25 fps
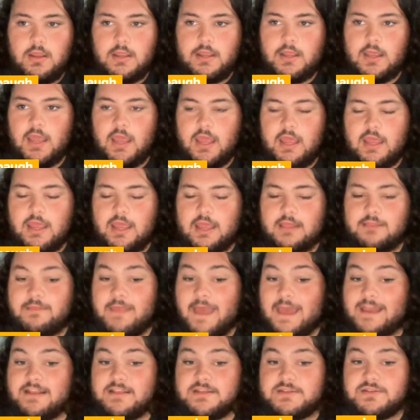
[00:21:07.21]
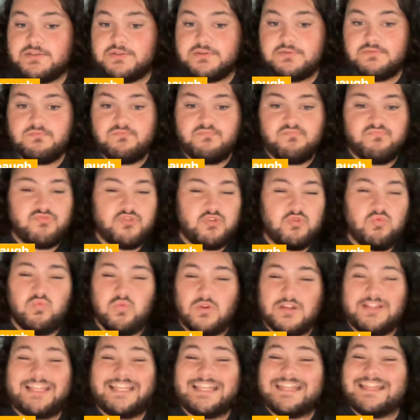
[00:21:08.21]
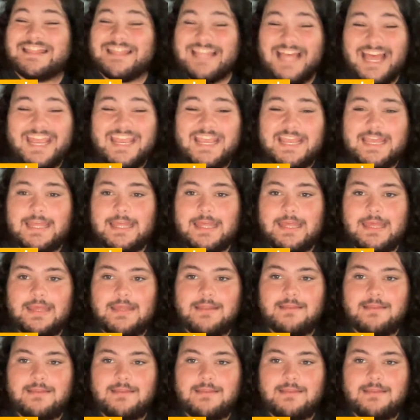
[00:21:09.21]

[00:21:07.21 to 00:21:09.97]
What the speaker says: that is you really like